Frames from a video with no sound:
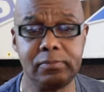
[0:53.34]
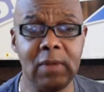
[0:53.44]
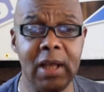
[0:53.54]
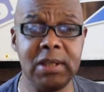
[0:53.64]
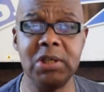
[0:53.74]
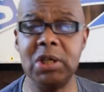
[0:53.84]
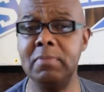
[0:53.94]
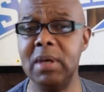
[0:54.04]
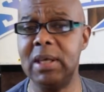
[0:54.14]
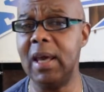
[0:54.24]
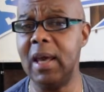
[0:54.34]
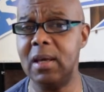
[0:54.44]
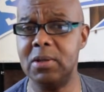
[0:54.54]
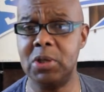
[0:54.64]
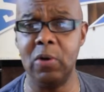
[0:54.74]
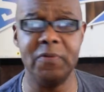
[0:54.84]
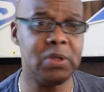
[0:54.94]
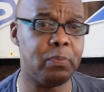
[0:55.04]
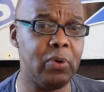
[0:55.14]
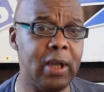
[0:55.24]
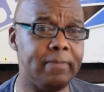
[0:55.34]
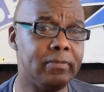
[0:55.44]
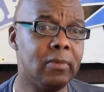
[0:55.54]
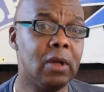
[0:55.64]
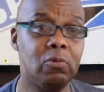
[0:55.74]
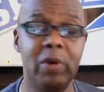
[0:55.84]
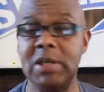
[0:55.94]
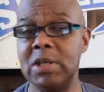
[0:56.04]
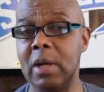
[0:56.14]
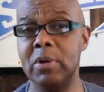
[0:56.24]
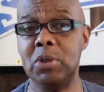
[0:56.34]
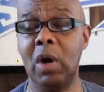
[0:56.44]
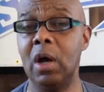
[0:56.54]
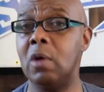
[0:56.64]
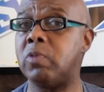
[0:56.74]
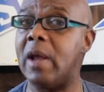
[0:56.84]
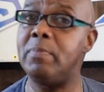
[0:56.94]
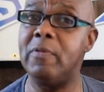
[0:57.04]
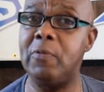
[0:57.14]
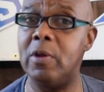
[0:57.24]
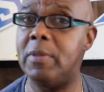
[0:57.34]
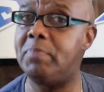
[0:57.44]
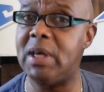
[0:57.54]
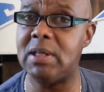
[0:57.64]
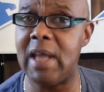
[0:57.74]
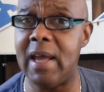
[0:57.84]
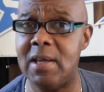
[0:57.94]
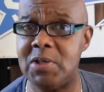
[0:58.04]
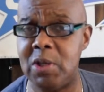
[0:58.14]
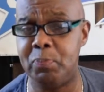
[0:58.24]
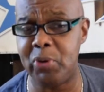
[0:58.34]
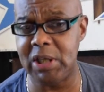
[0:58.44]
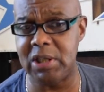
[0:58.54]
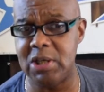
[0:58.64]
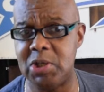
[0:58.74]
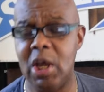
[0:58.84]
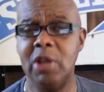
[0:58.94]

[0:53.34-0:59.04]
at the Jim McKay Turf Sprint Race number 12, right before the big dance, the Preakness,